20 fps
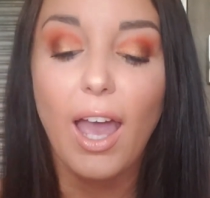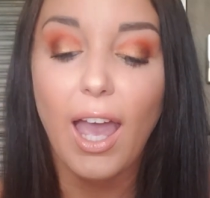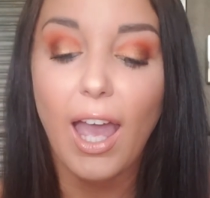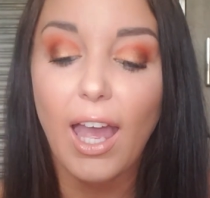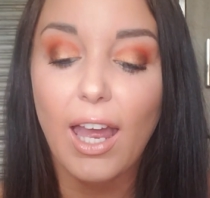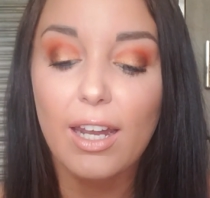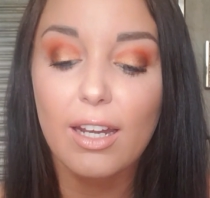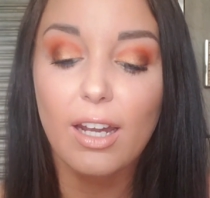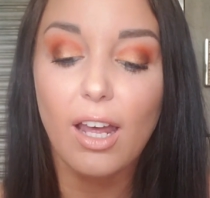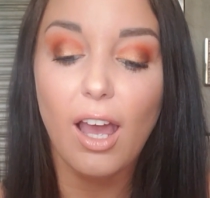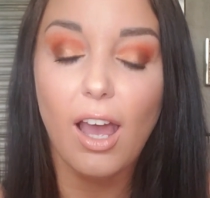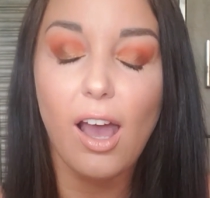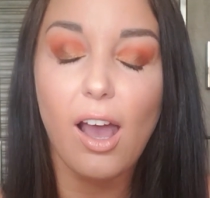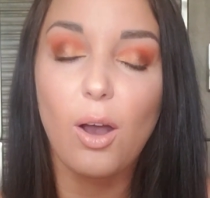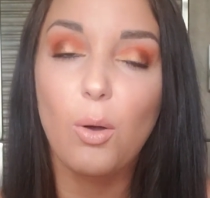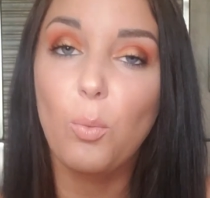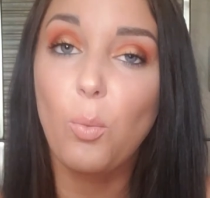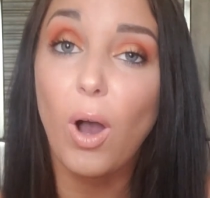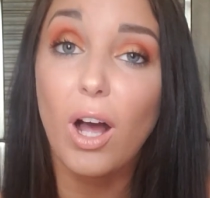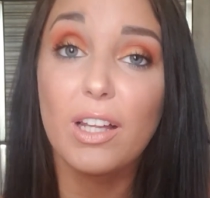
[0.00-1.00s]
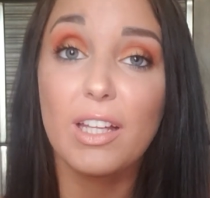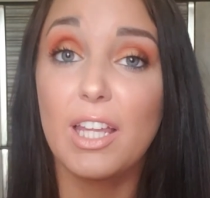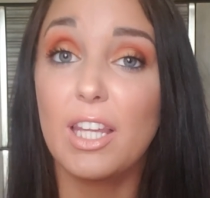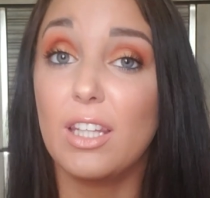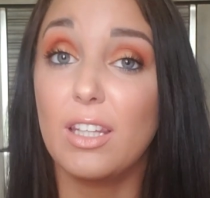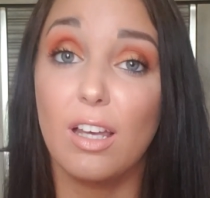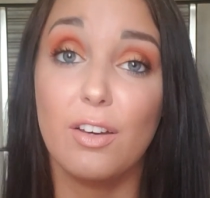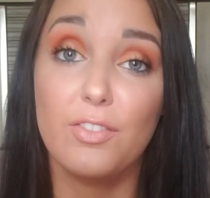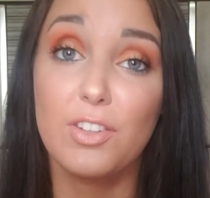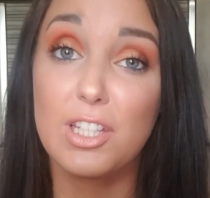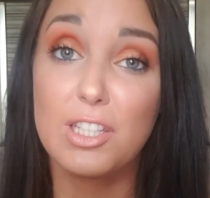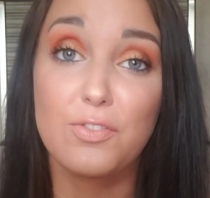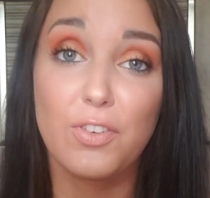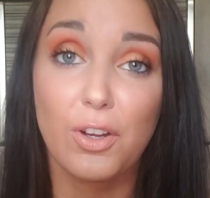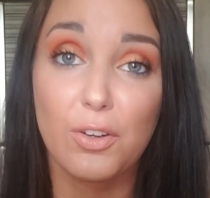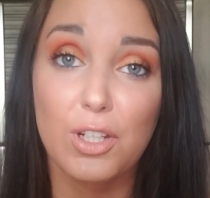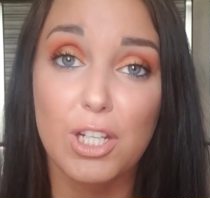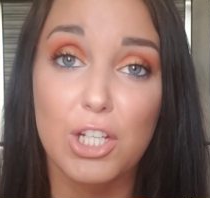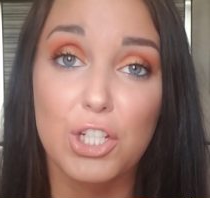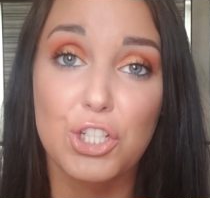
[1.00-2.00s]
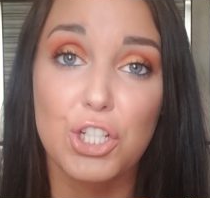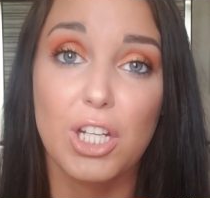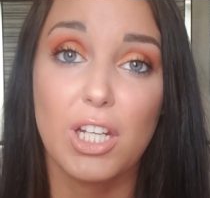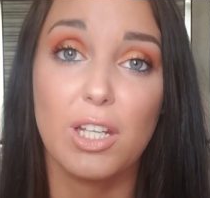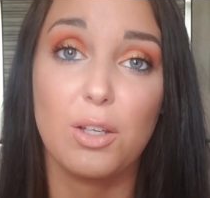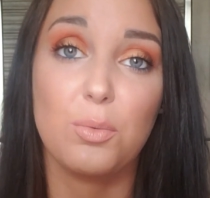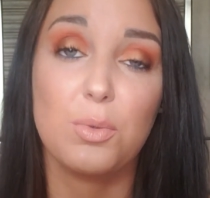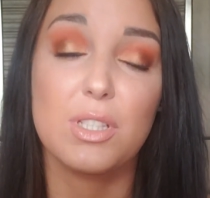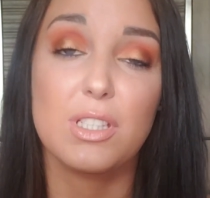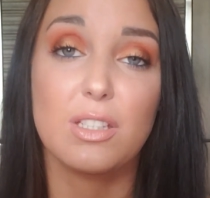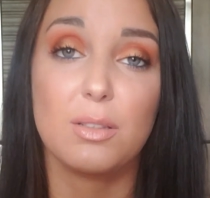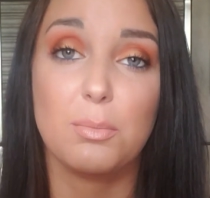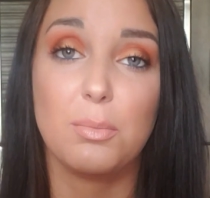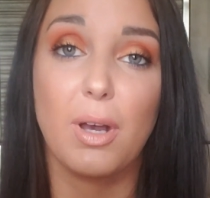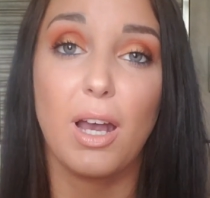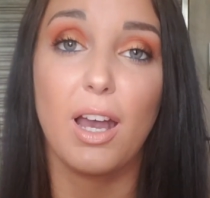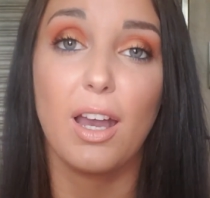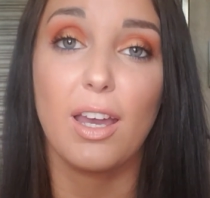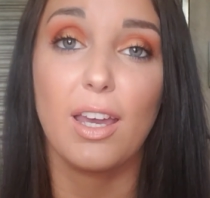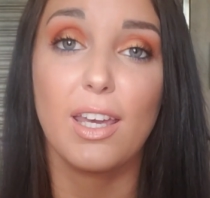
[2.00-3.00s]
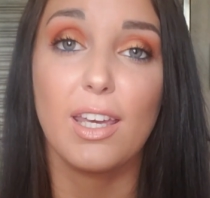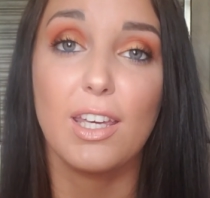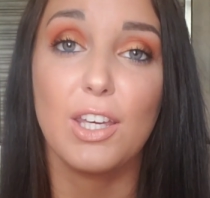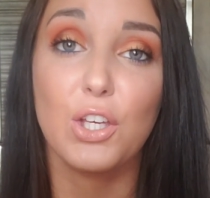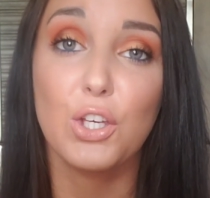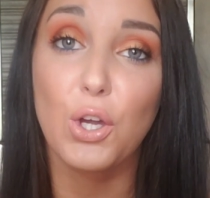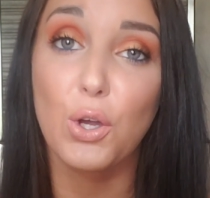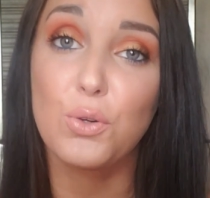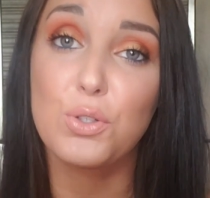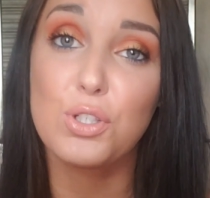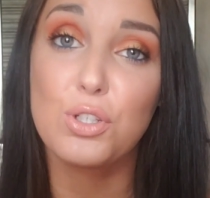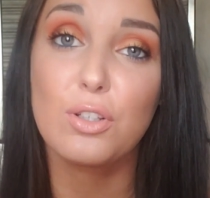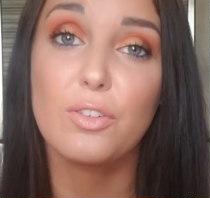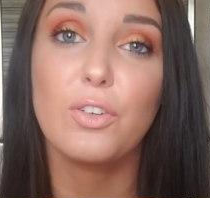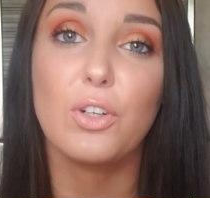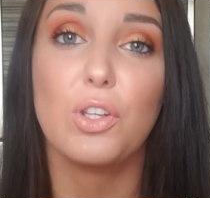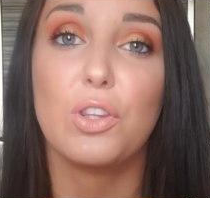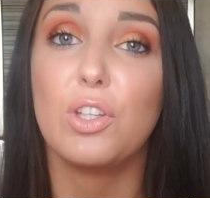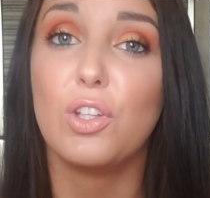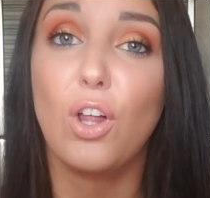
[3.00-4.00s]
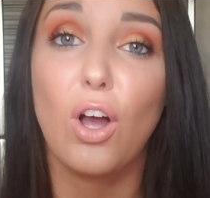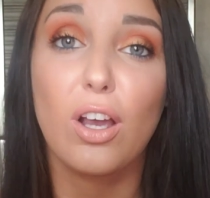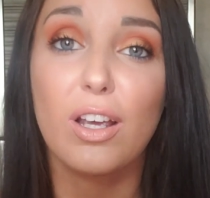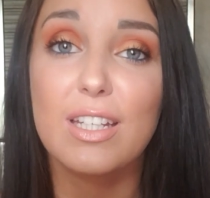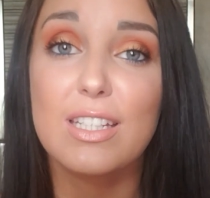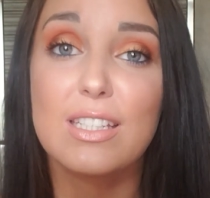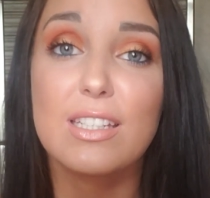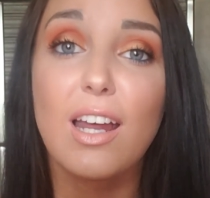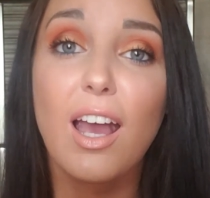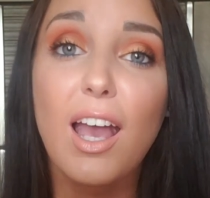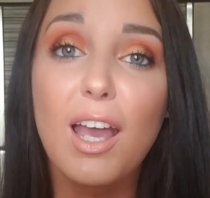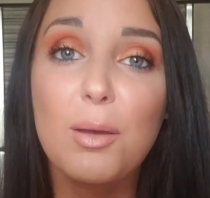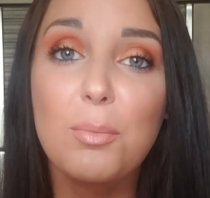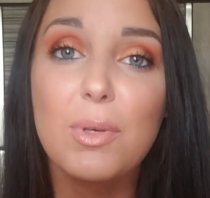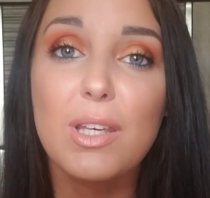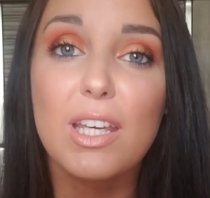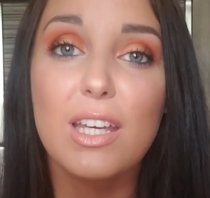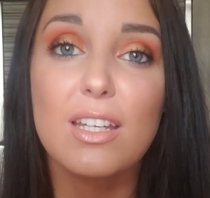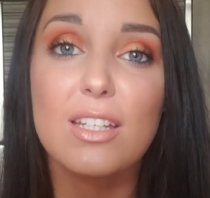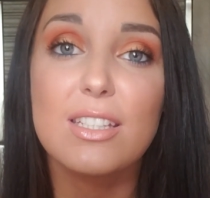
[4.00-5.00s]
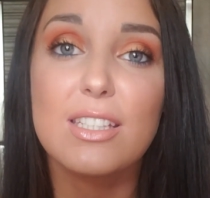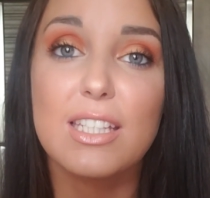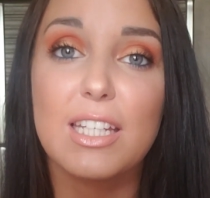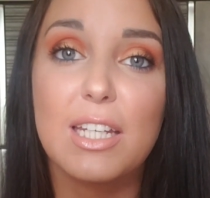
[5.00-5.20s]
and while I love this foundation, it was my go-to for the longest time because